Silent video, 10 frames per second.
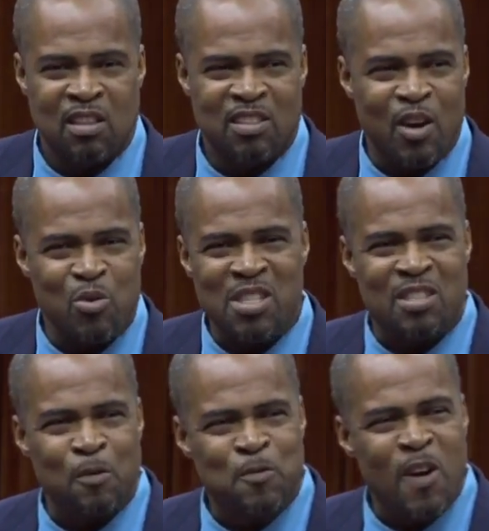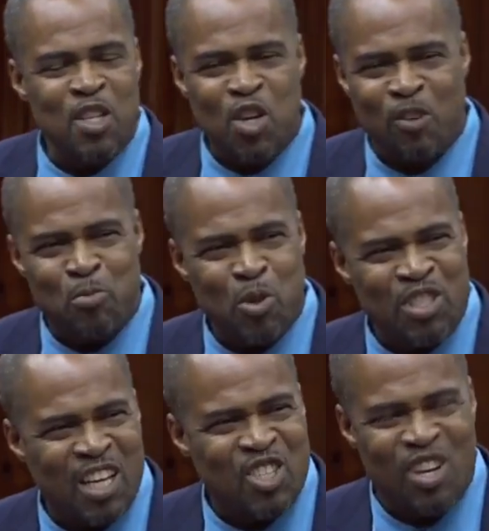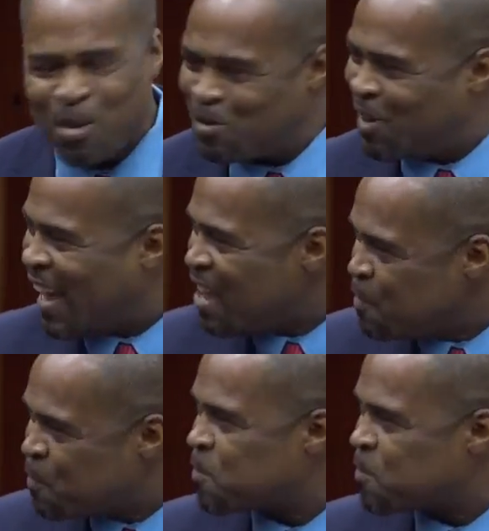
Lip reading: there is the function of protection of life,